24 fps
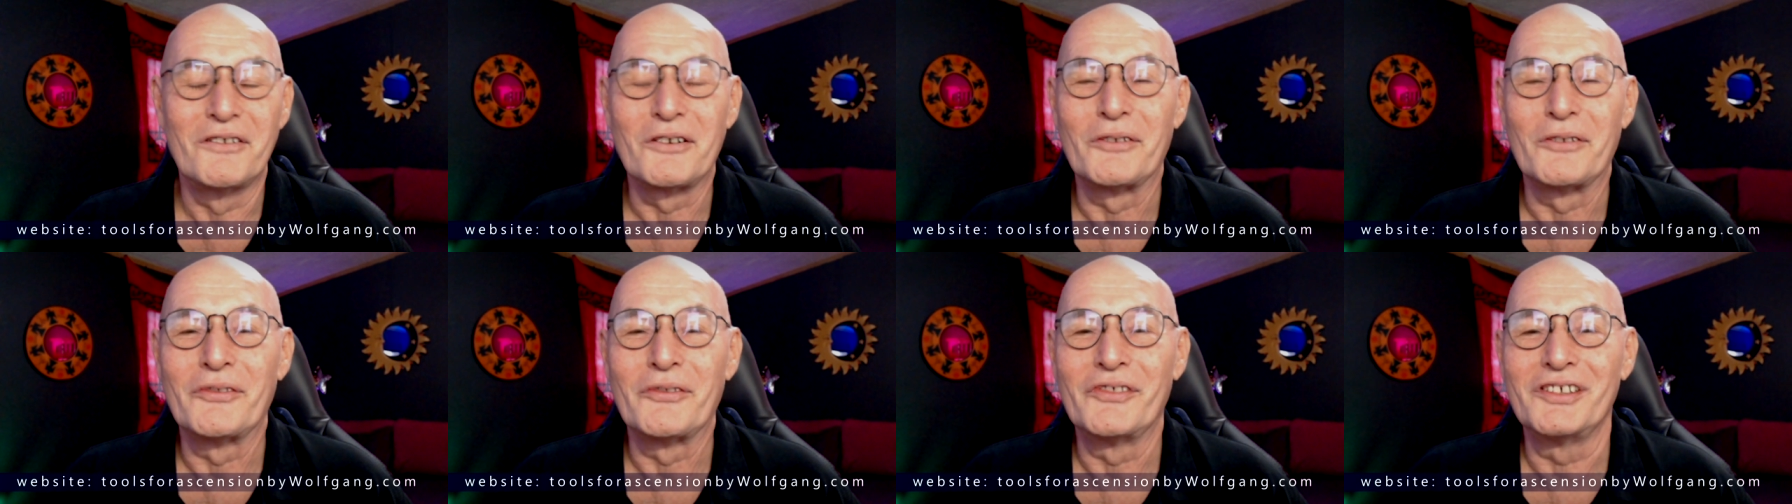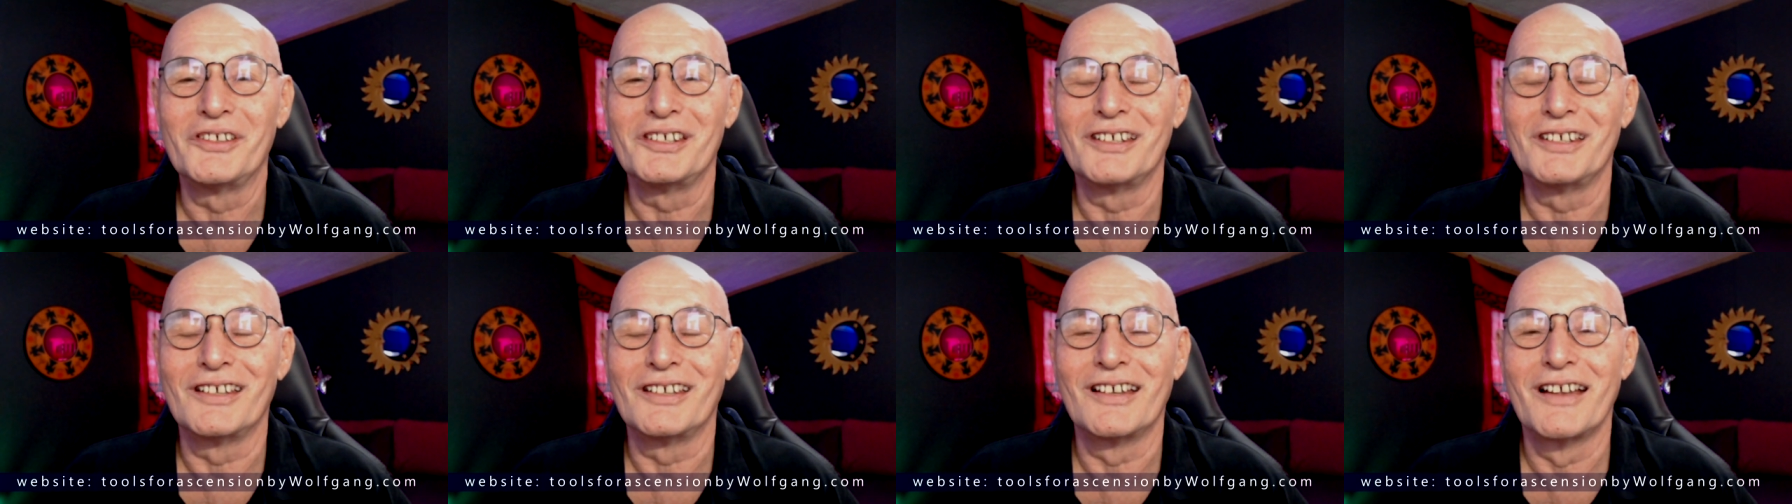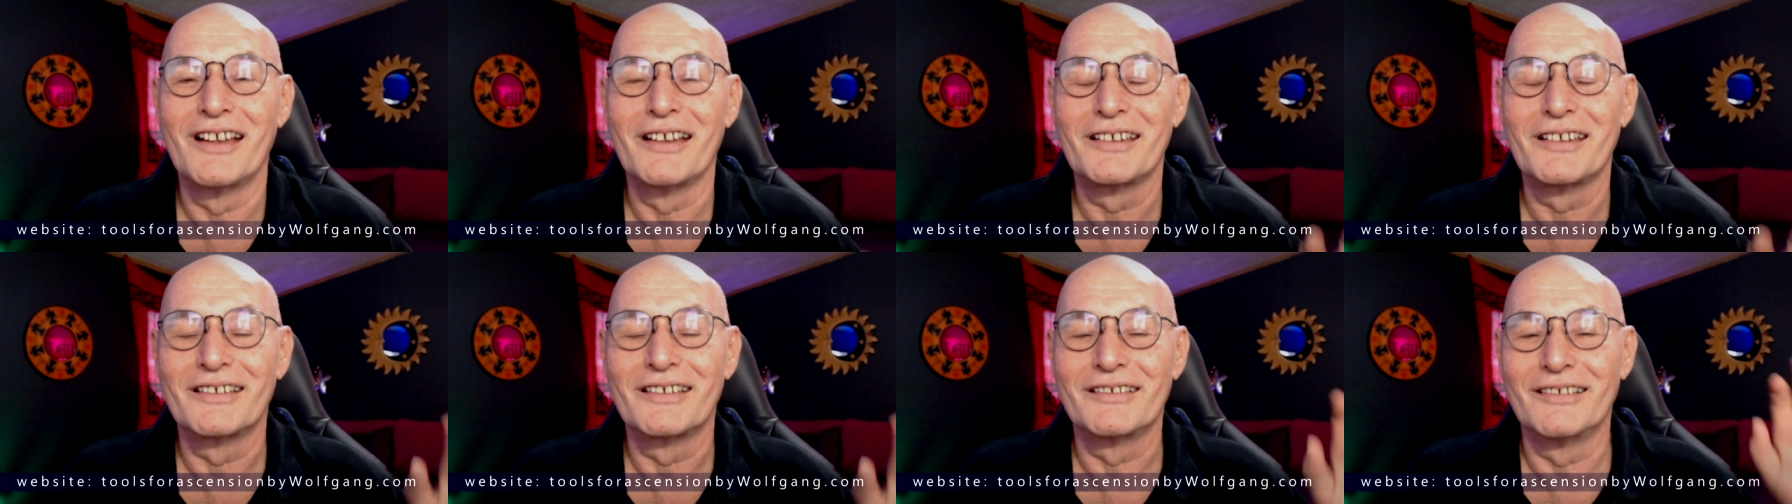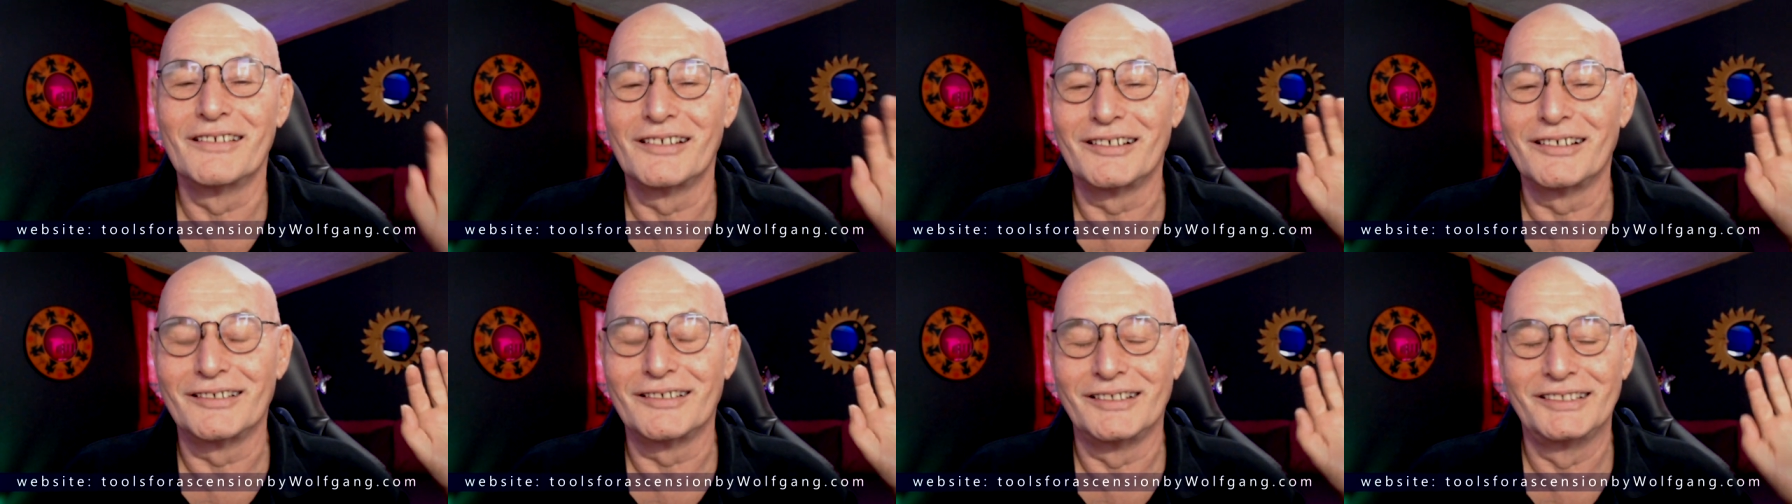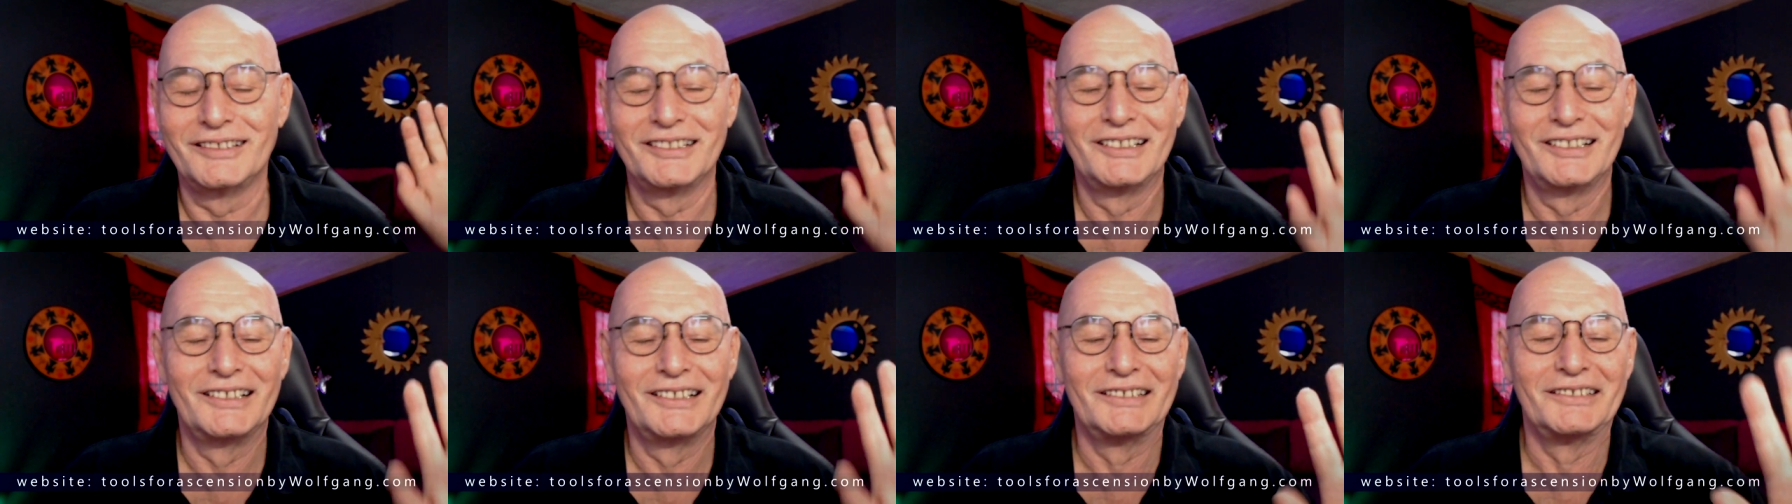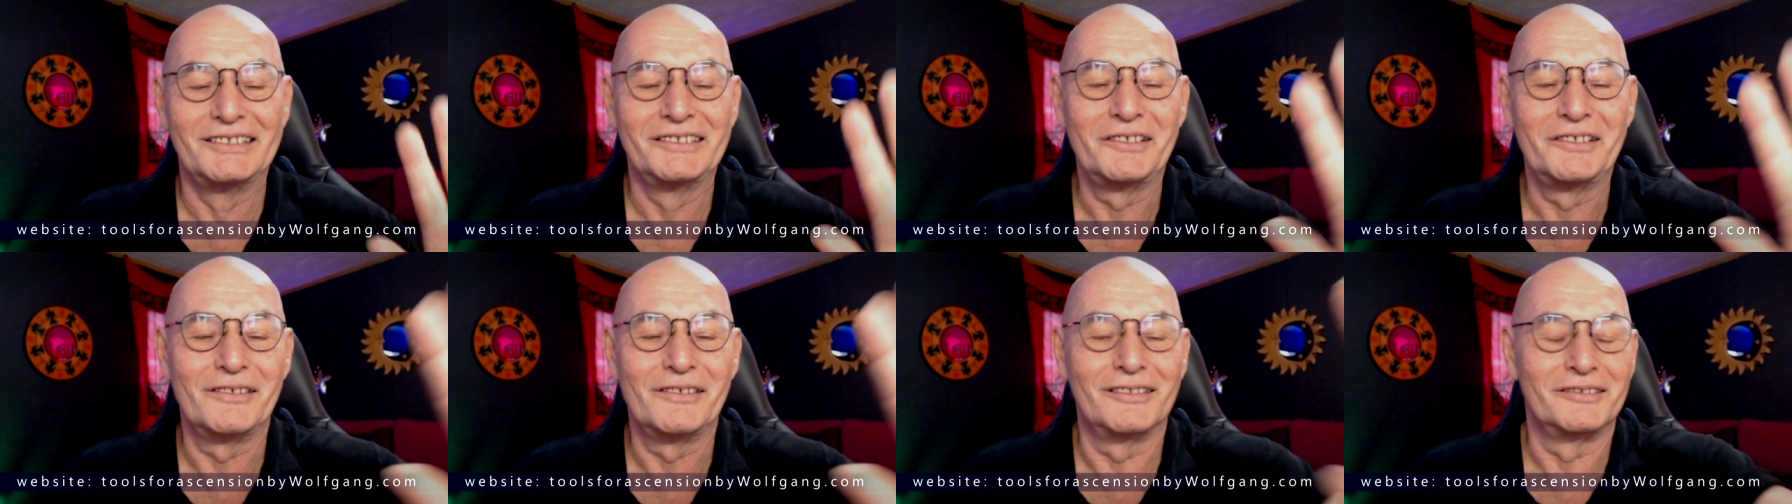on the, uh,
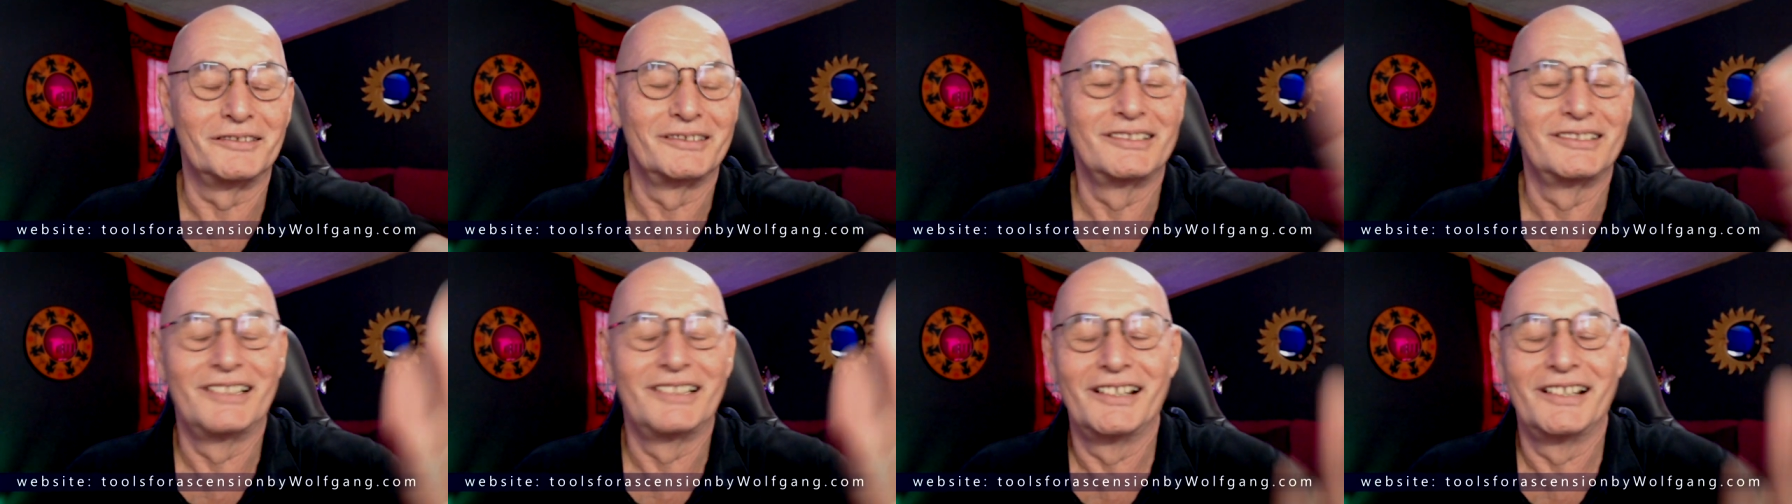you know,